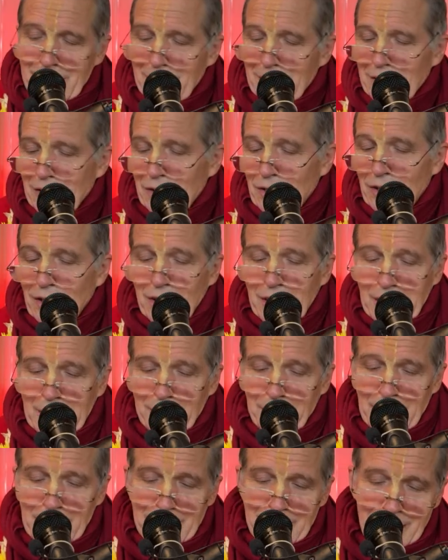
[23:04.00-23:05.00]

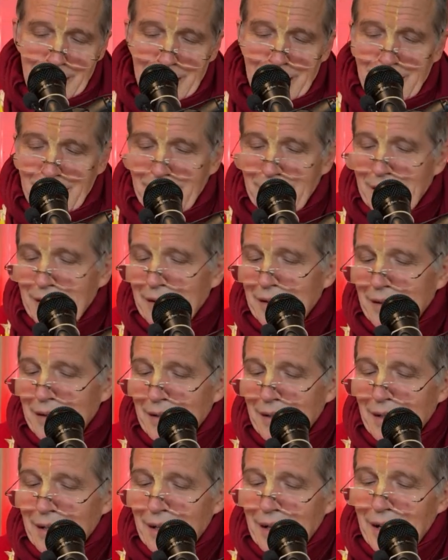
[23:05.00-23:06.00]
screaming,
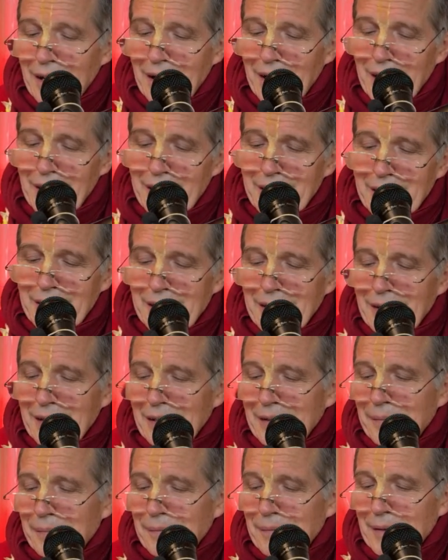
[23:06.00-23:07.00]
and
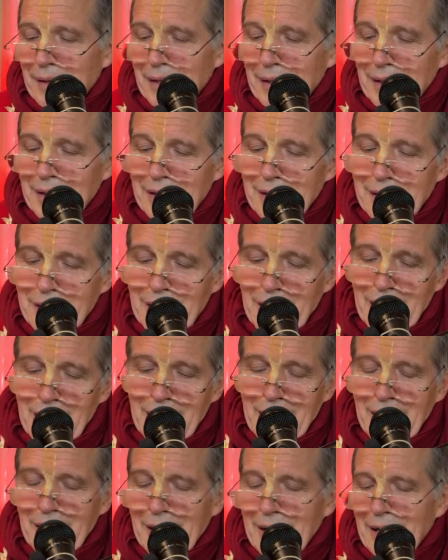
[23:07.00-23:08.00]
um, they
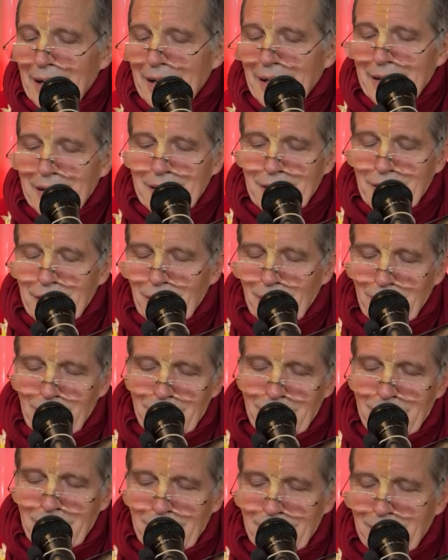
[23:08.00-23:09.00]
uh,
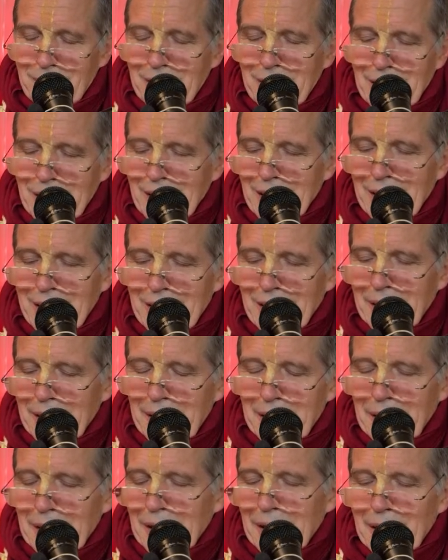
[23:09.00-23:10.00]
don't really
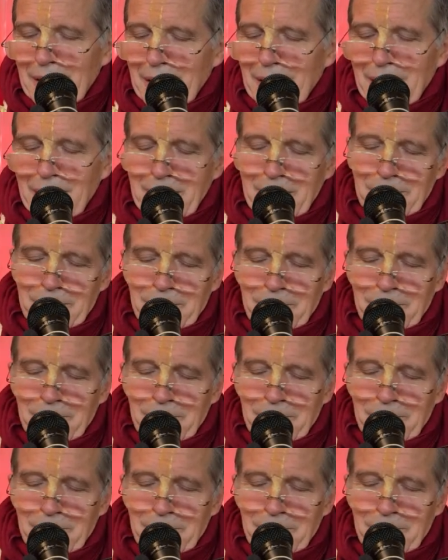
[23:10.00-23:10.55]
uh,